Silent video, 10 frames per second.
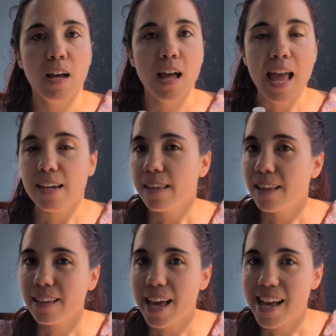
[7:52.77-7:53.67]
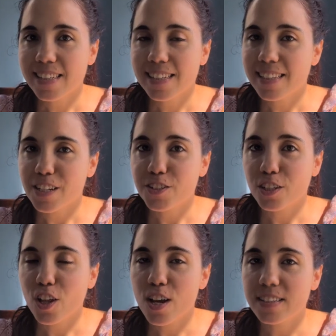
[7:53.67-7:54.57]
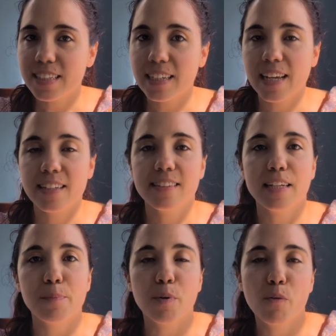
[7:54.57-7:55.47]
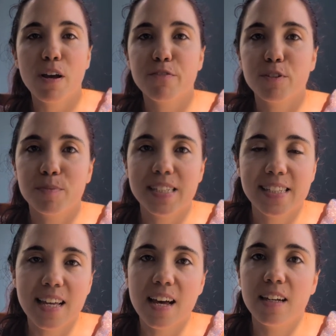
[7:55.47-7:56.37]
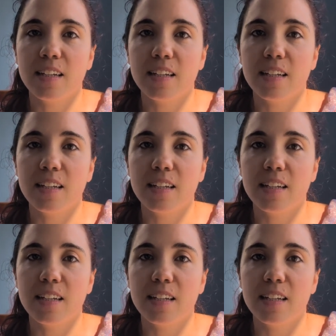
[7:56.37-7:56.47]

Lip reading: Anything that has essential oils in it, keep away from the sun,